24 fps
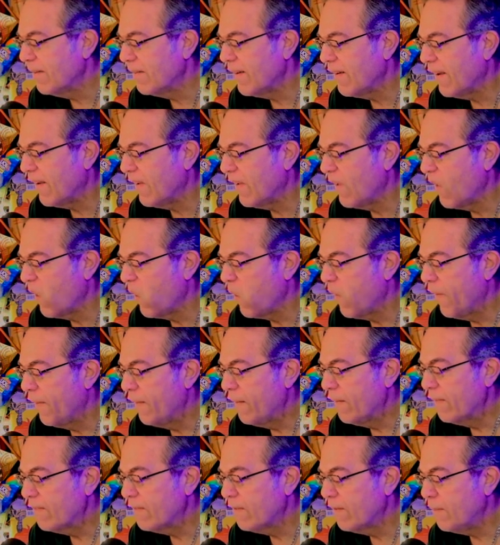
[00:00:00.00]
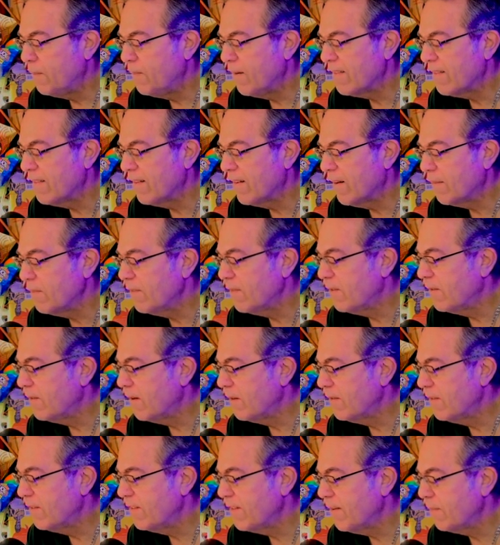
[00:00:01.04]
Okay, so he picks it up
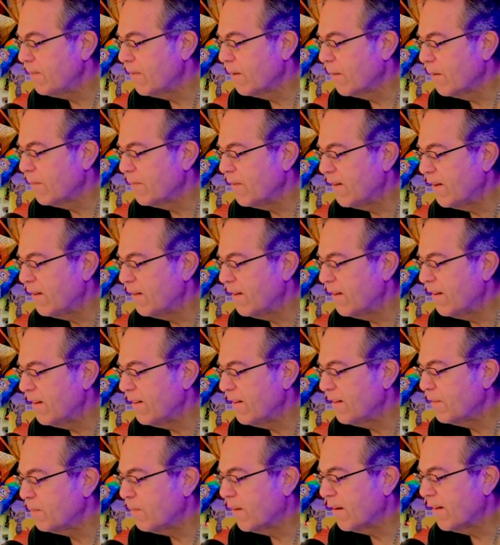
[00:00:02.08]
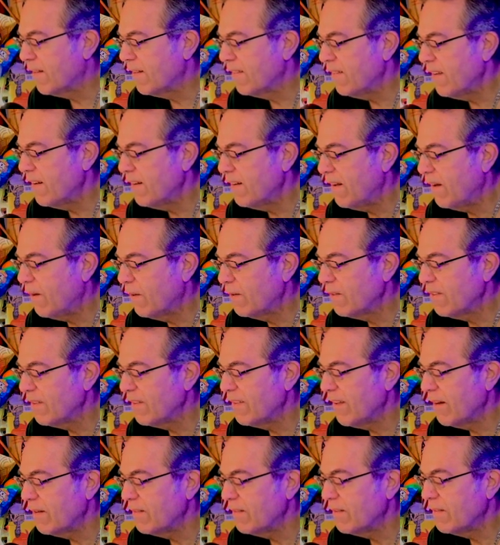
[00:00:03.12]
and shipped it over here as part of the 10-day
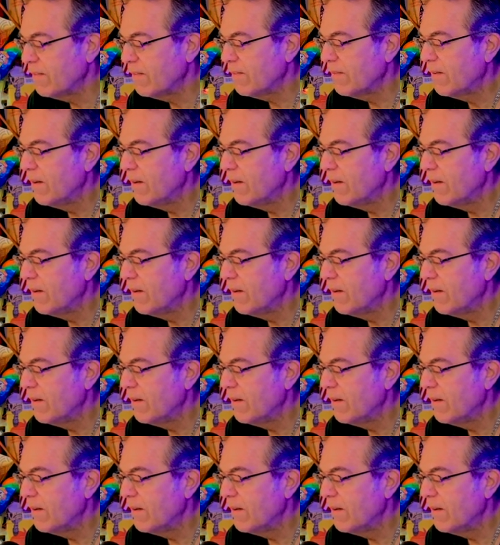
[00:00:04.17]
horseless carriage.